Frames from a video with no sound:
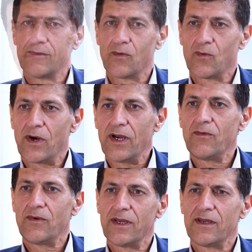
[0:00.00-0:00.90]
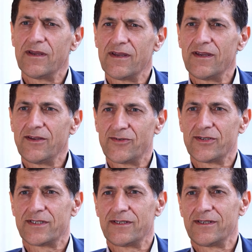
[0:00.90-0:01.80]
why we
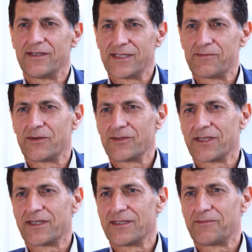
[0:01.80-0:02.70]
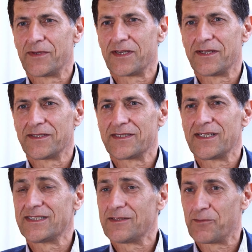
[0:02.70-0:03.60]
interested in this project is because
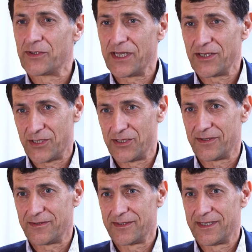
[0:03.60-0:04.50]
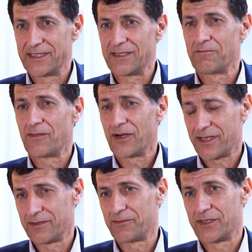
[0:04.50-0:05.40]
it's a potential. There's a
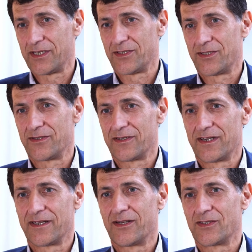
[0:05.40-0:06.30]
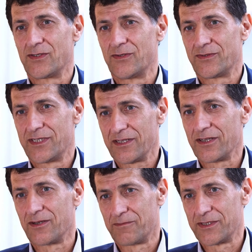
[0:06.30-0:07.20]
market potential and also
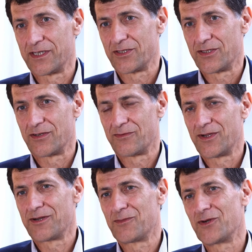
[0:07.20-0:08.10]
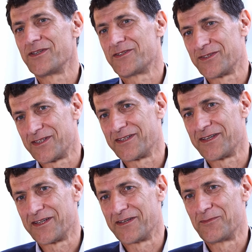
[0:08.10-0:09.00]
technical potential. We are more interested
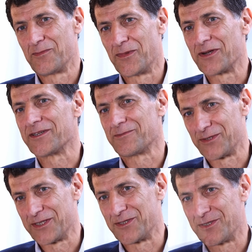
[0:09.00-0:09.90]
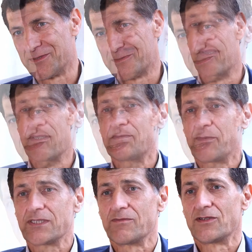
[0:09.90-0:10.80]
than a market potential. It's
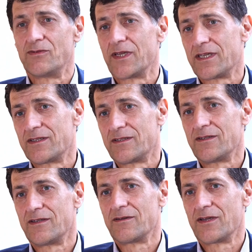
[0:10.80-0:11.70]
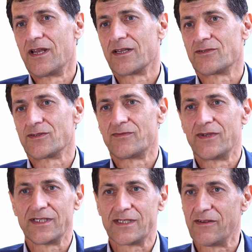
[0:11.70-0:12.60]
possible to make it uh, electrodes
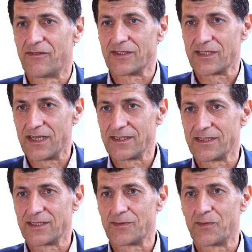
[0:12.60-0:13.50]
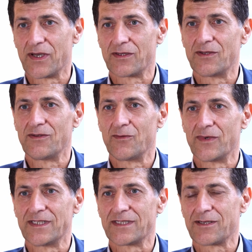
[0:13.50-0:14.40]
various different sizes, but
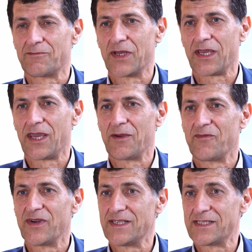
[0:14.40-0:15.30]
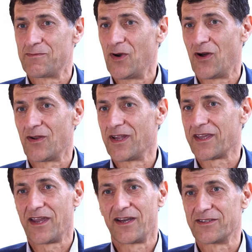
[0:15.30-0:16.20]
when it became very small,
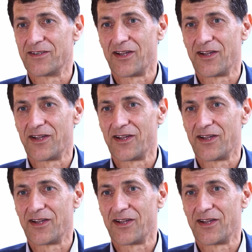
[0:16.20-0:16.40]
like 100